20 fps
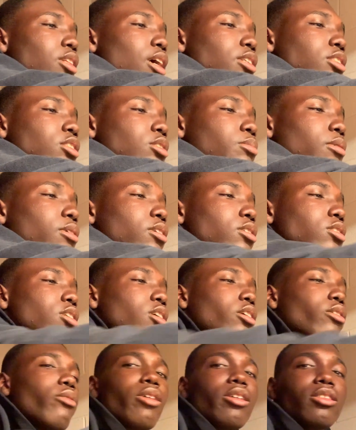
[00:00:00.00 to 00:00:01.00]
license plate
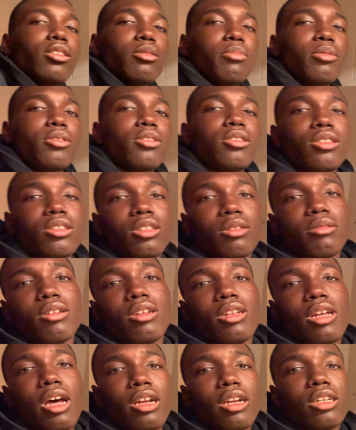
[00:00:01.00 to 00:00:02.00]
said, rest in peace, Nip. A
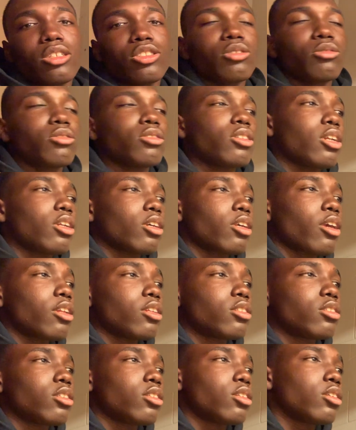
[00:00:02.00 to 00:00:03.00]
lot of that shit was
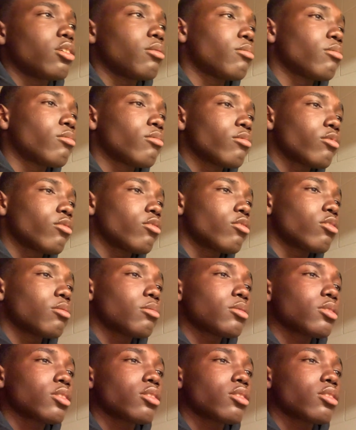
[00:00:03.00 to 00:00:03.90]
dedicated to Nip. You know what